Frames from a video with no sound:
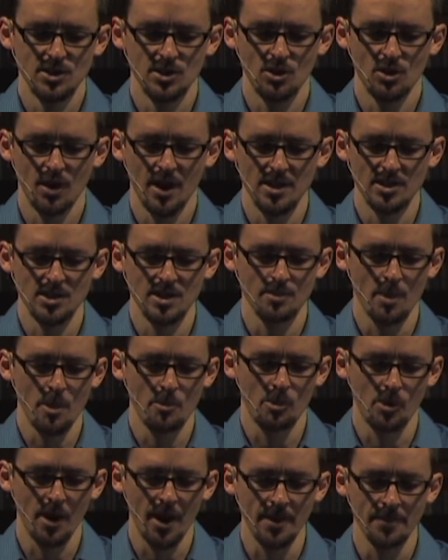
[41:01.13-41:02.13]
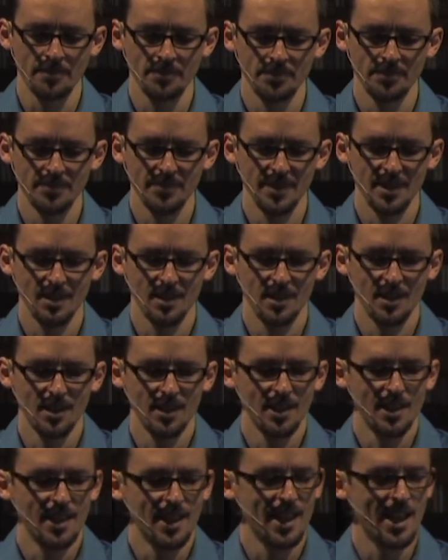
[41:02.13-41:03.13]
It's in Christ's name I pray.
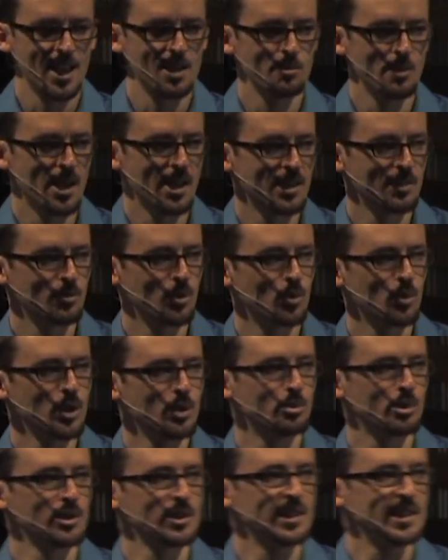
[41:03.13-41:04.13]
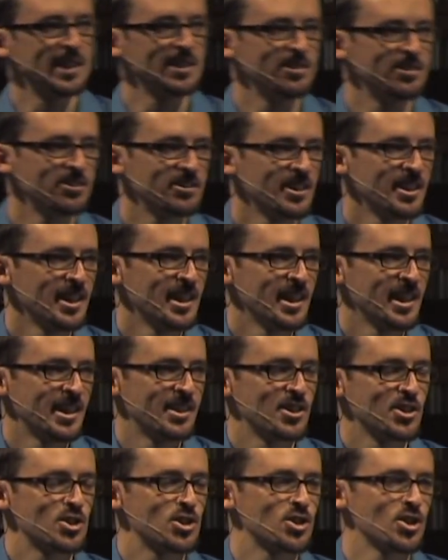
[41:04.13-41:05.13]
Amen. Well, we believe
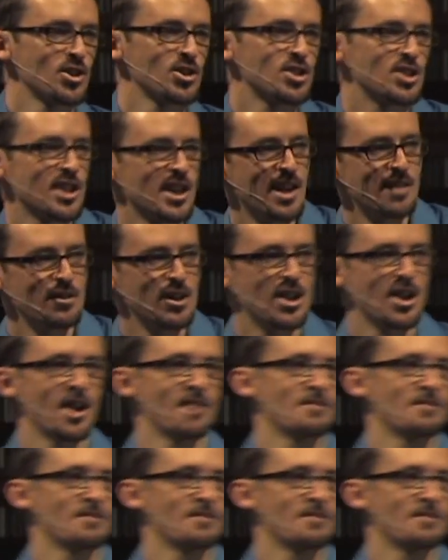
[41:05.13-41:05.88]
this church that every